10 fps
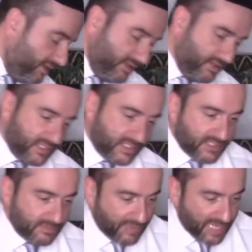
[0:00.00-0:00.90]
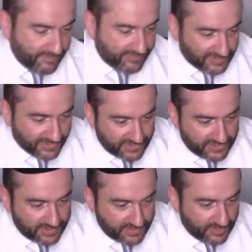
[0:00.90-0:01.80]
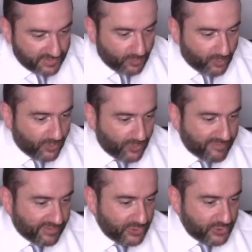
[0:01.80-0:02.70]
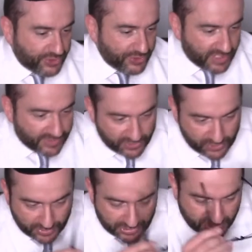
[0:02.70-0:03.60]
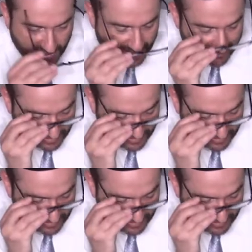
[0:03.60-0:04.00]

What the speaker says: This pamphlet, War, Revolution, and the Jewish Dilemma,